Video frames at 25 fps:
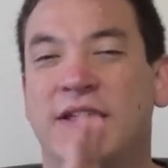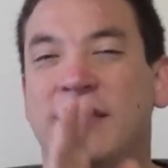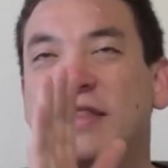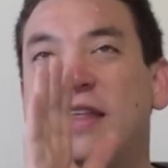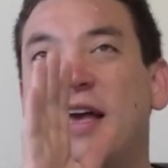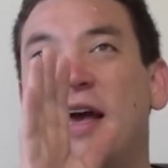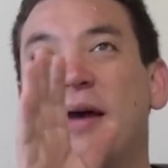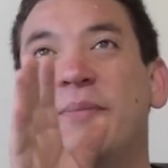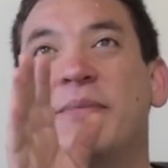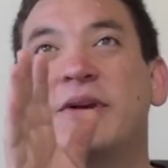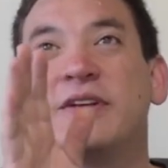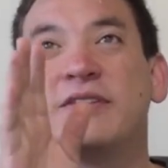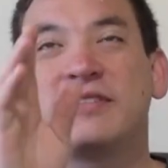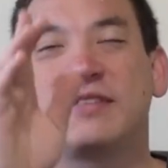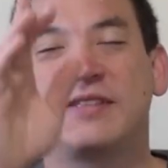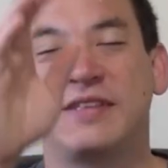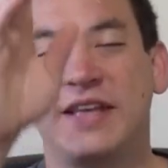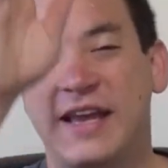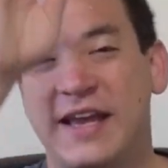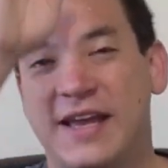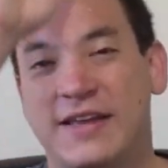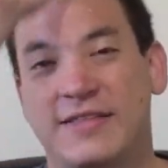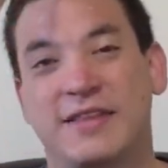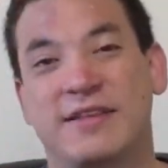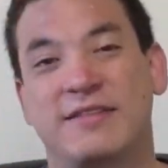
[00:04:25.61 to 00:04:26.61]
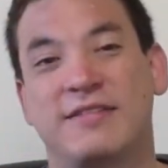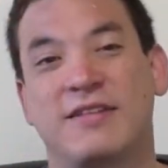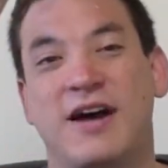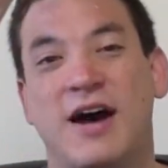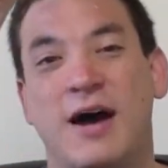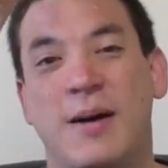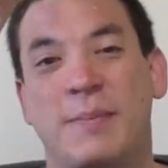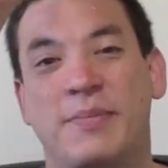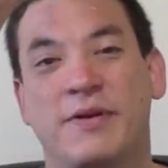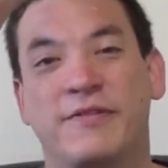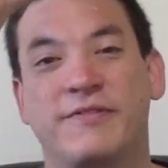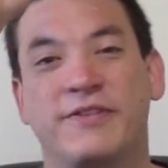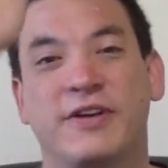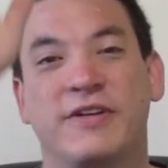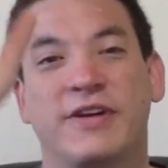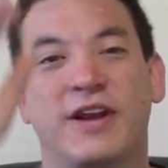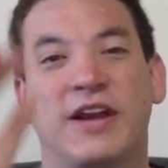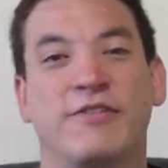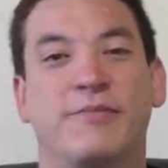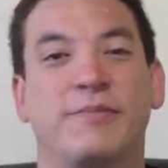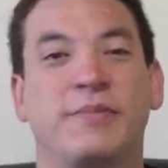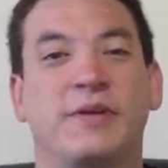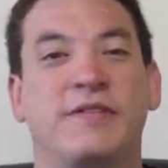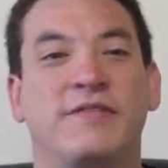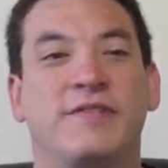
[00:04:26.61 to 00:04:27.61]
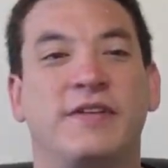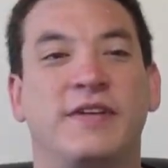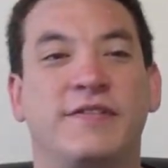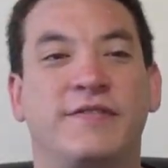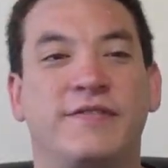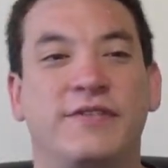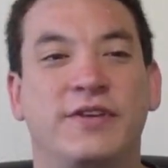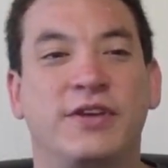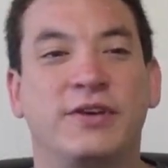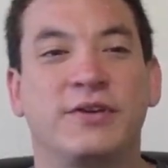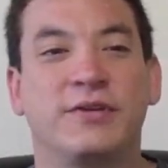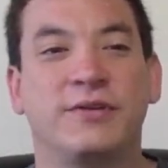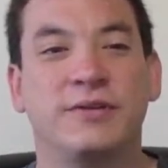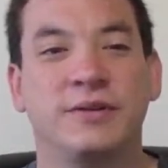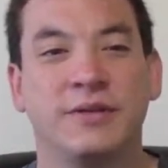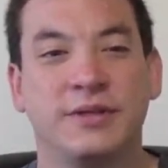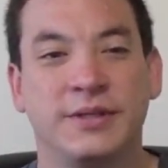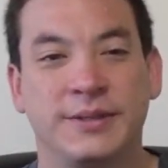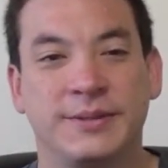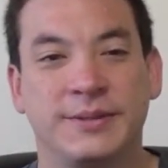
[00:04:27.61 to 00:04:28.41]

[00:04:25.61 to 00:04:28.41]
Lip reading: That must stay at the top of your FPV view,